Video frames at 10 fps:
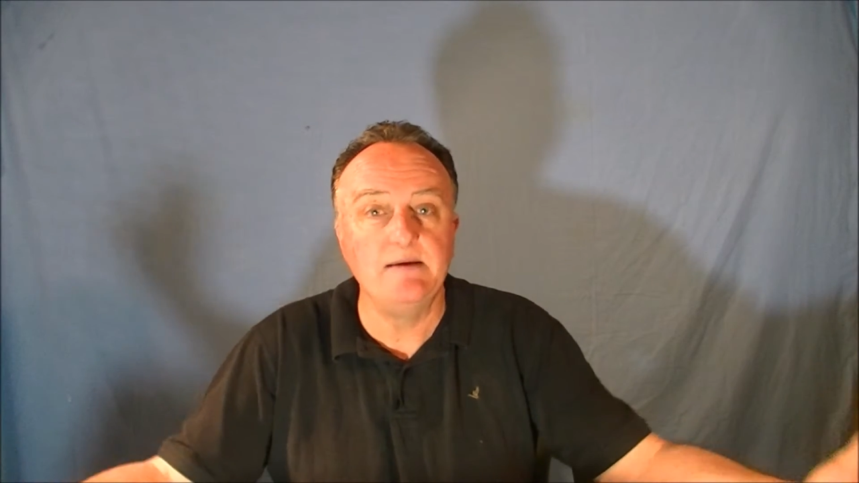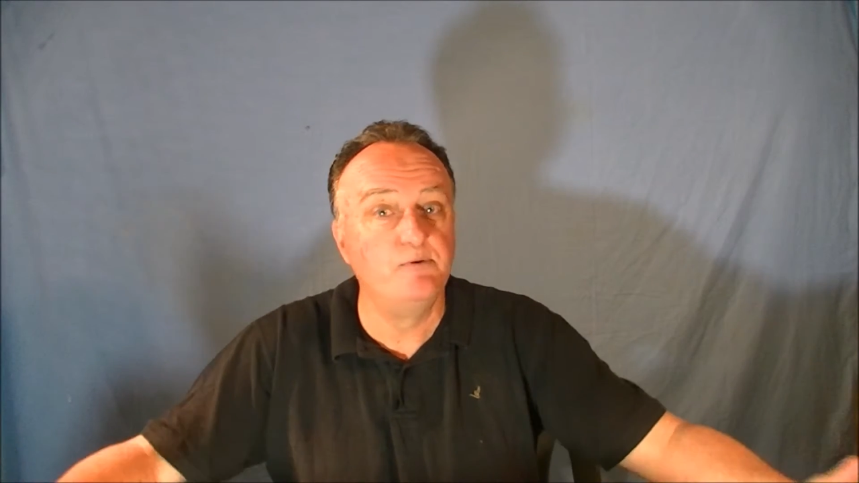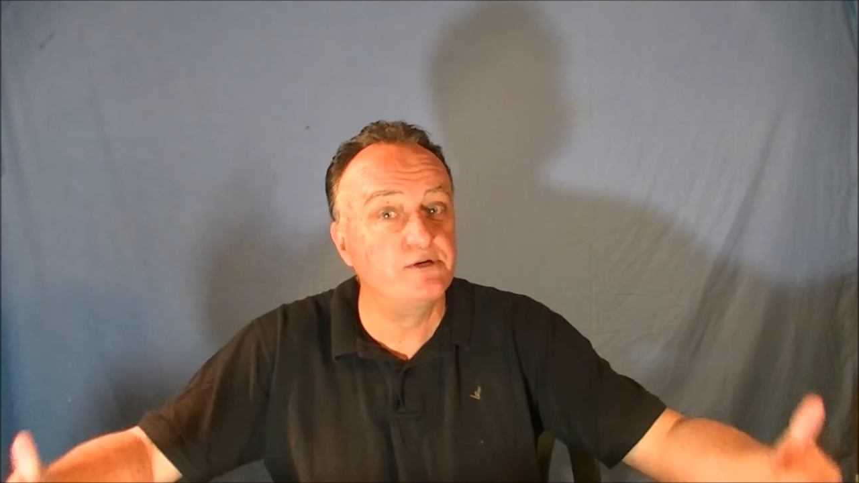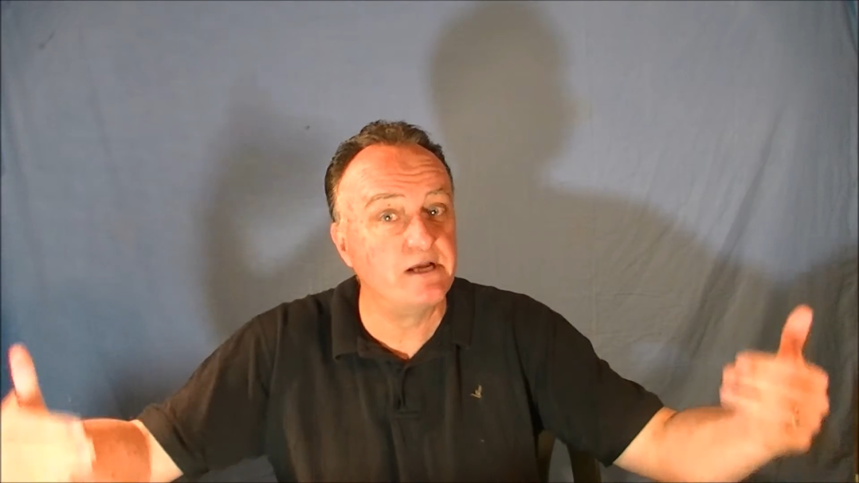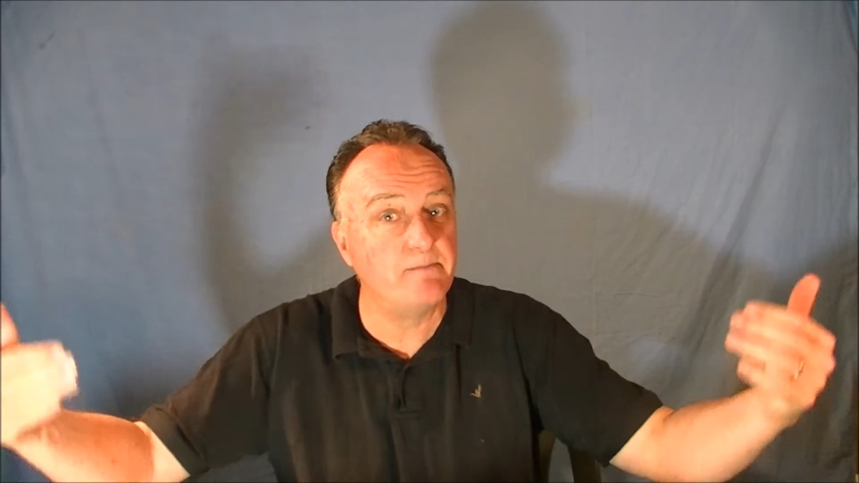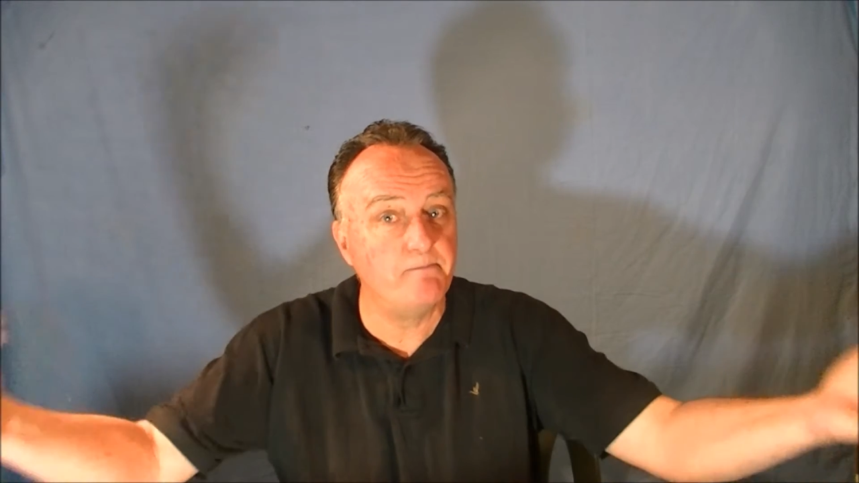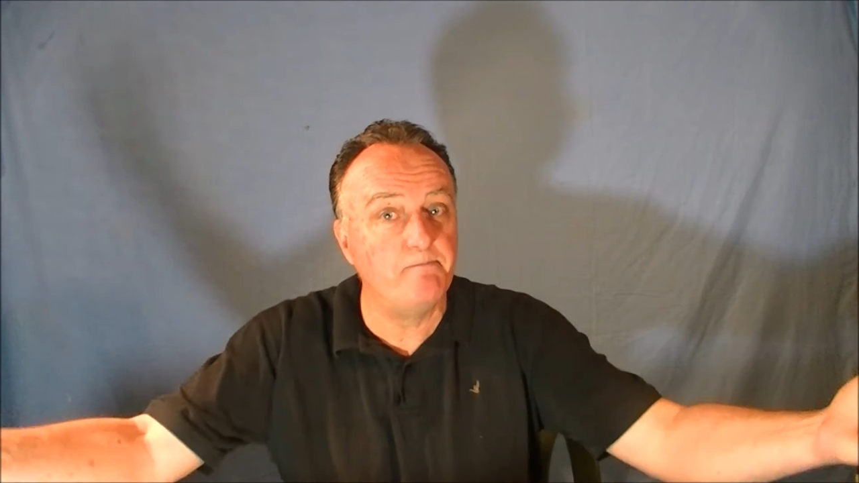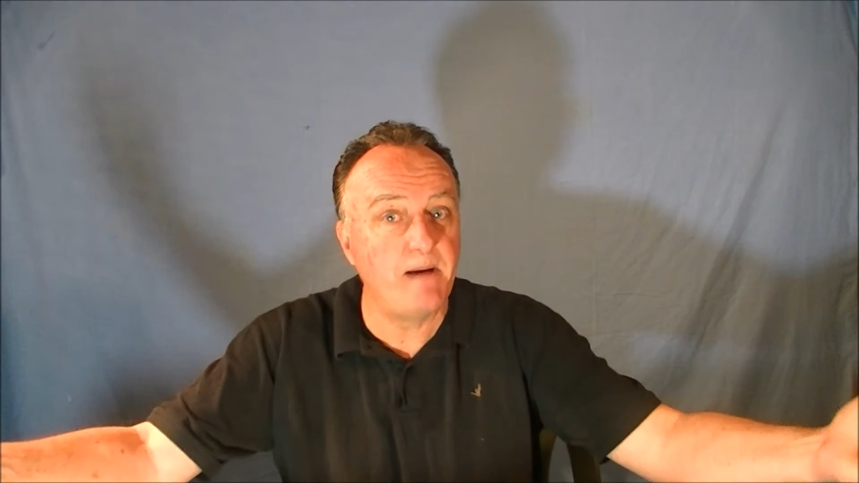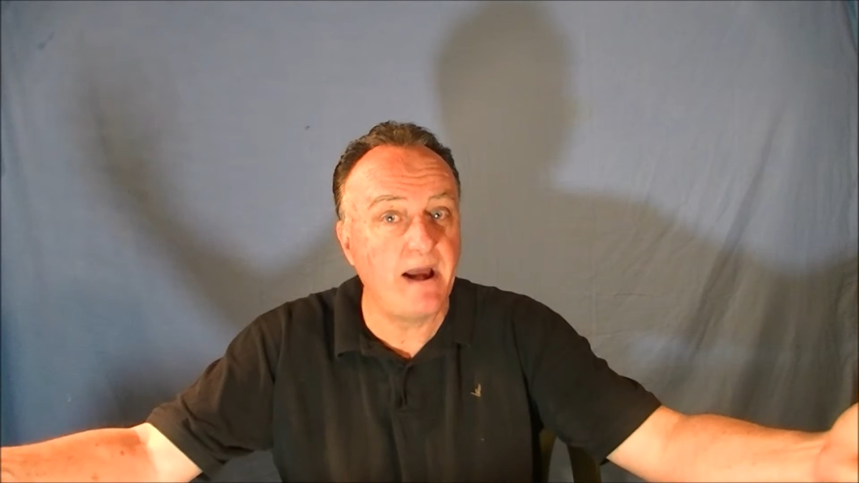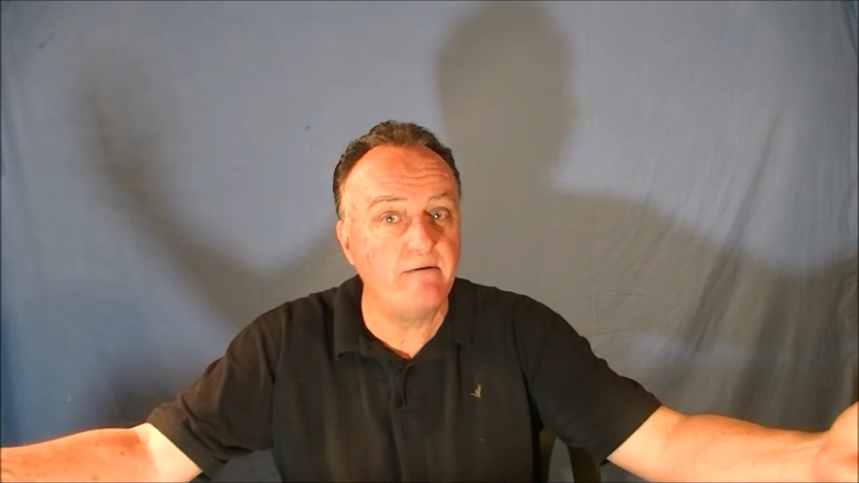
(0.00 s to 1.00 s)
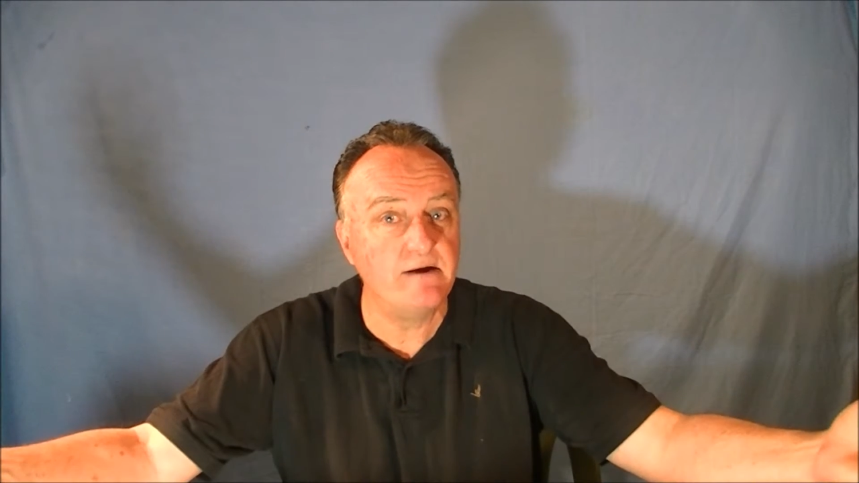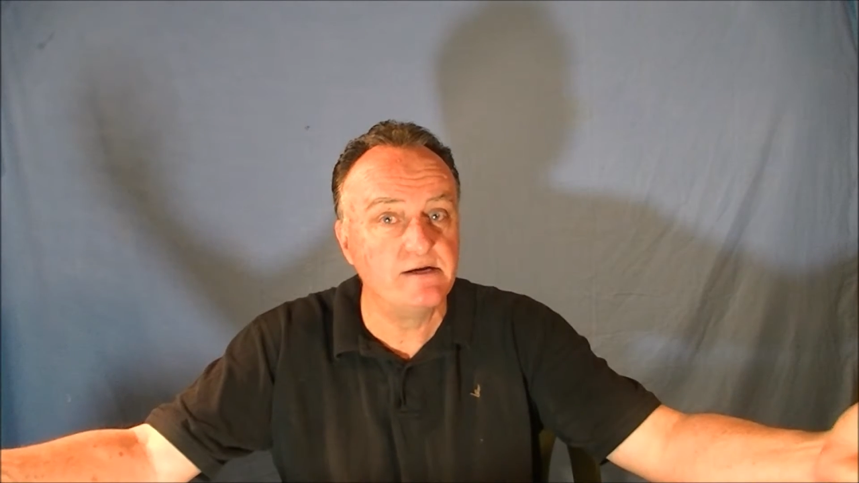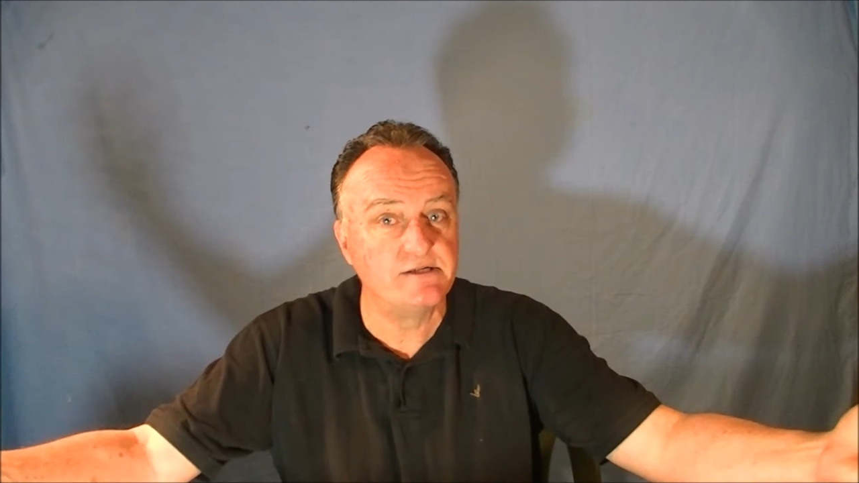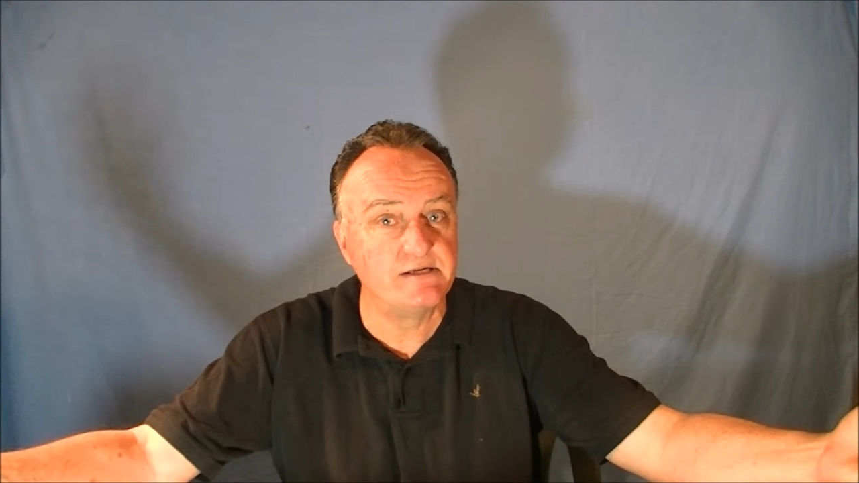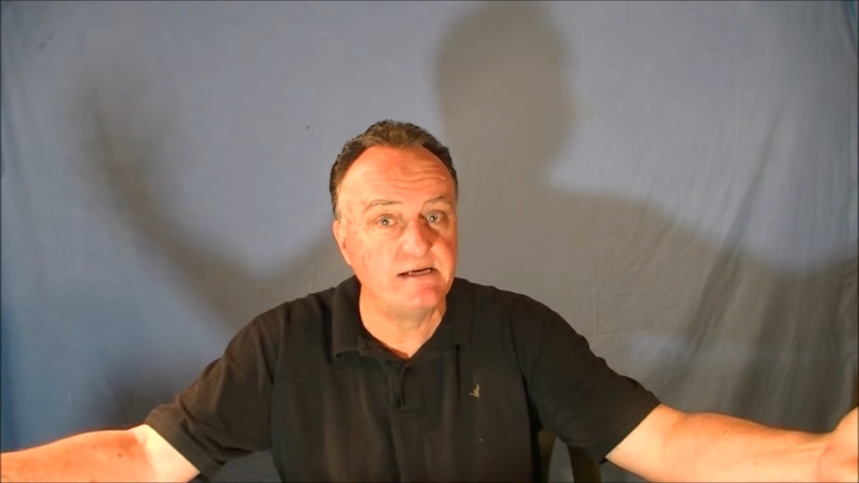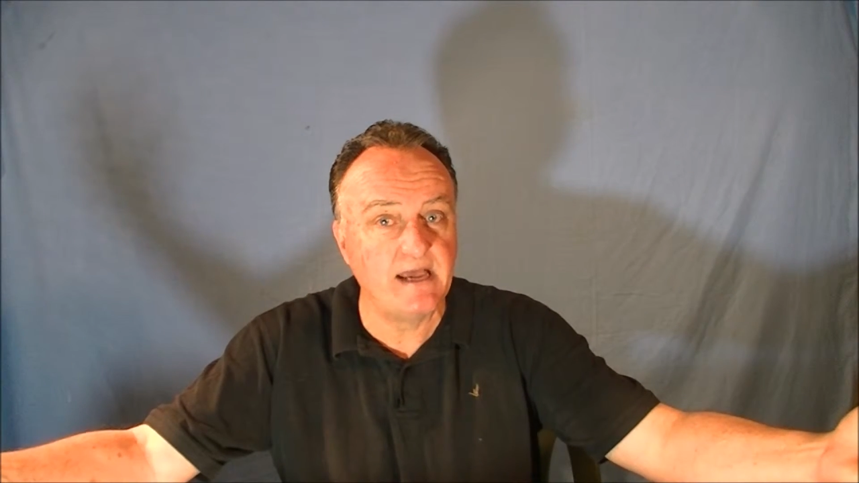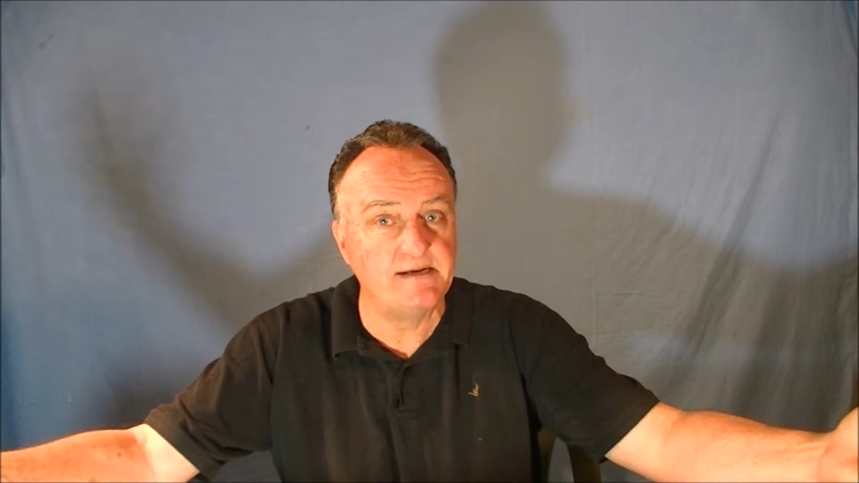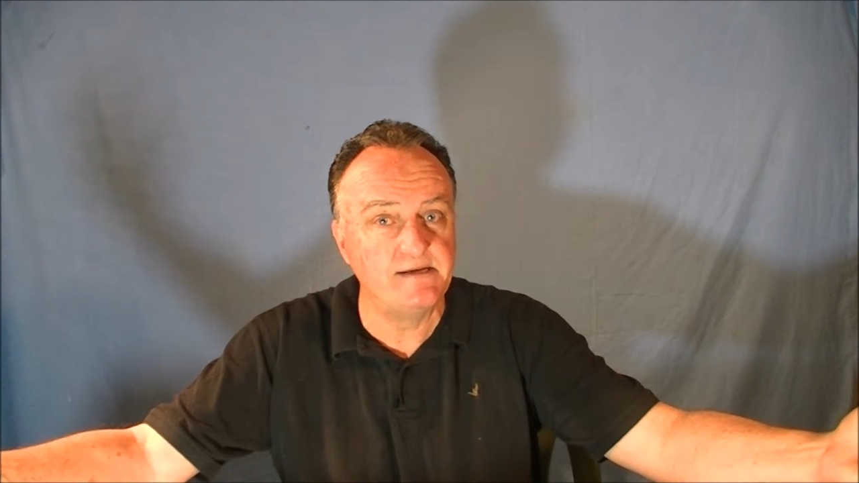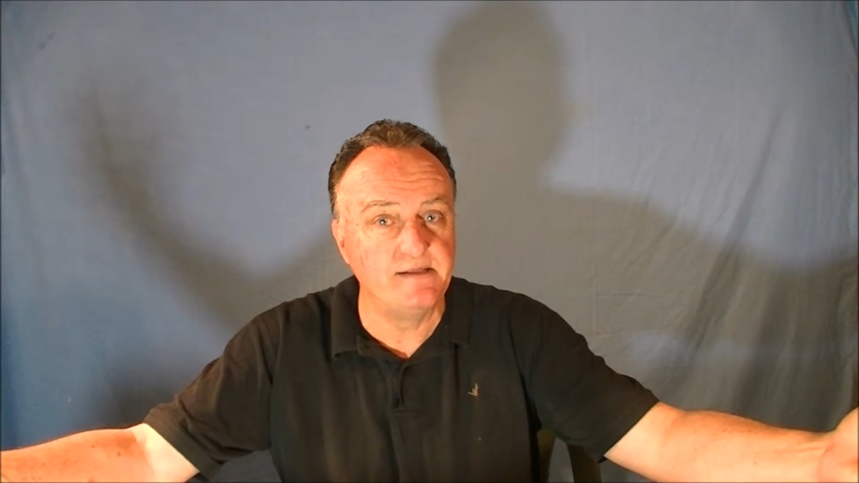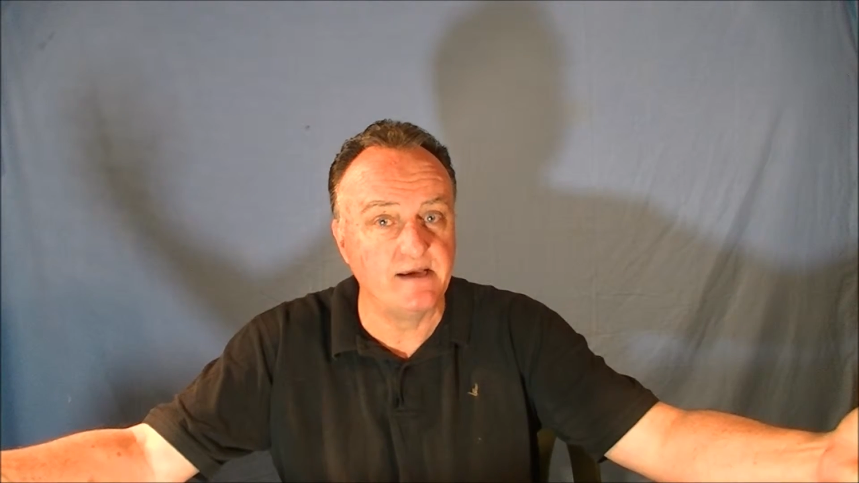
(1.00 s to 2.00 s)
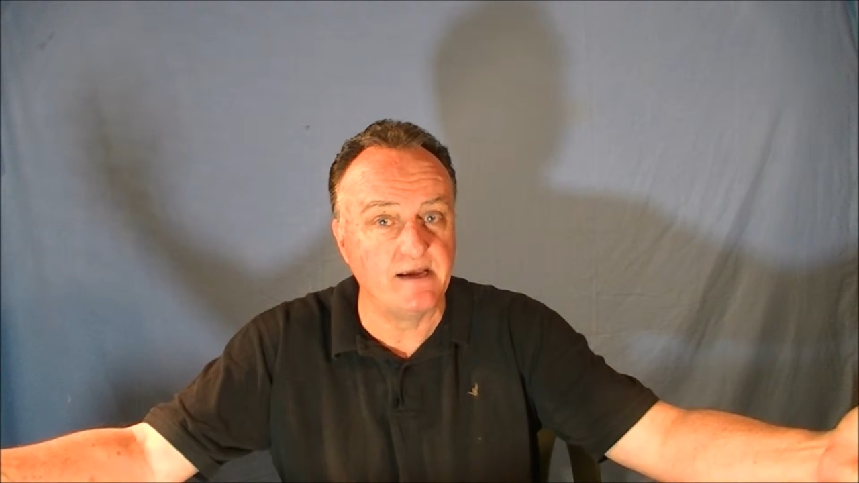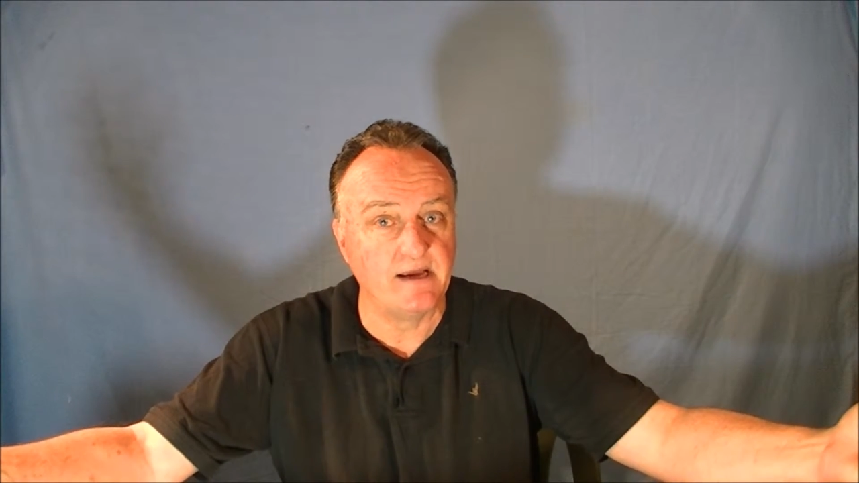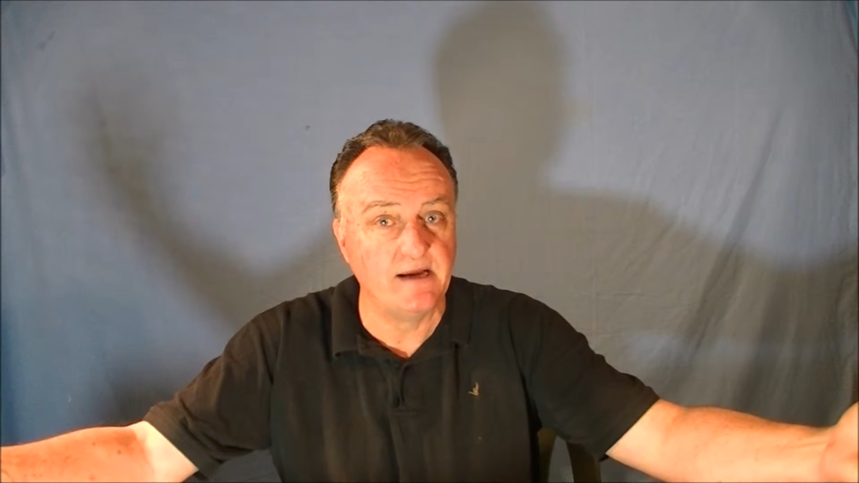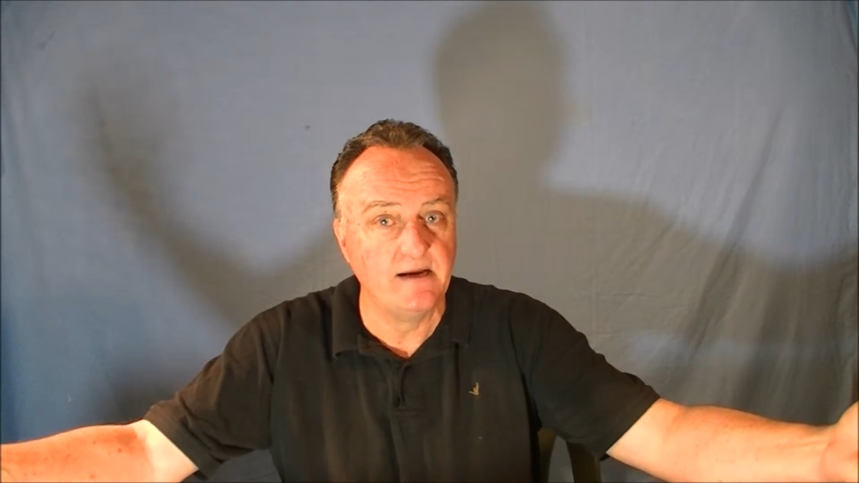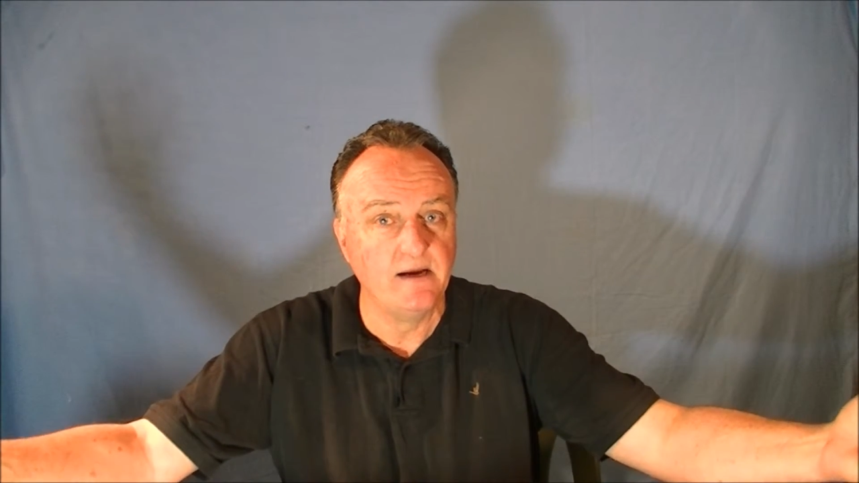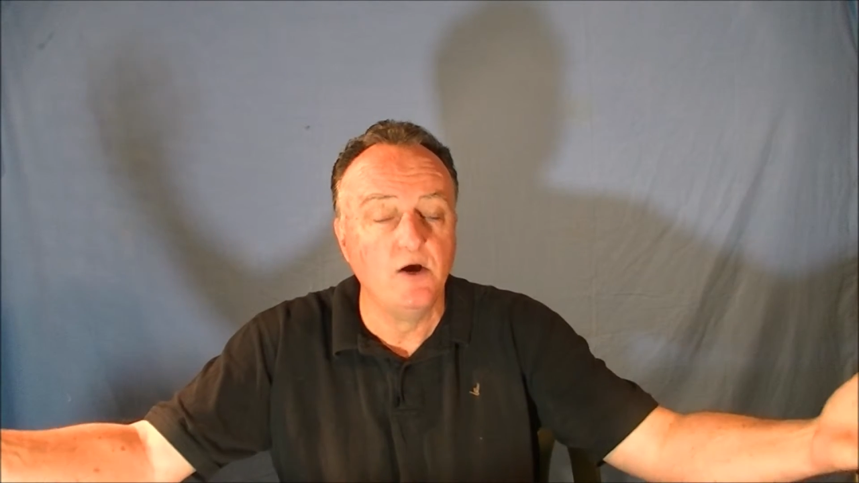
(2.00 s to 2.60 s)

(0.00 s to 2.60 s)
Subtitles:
puts up barriers to getting there,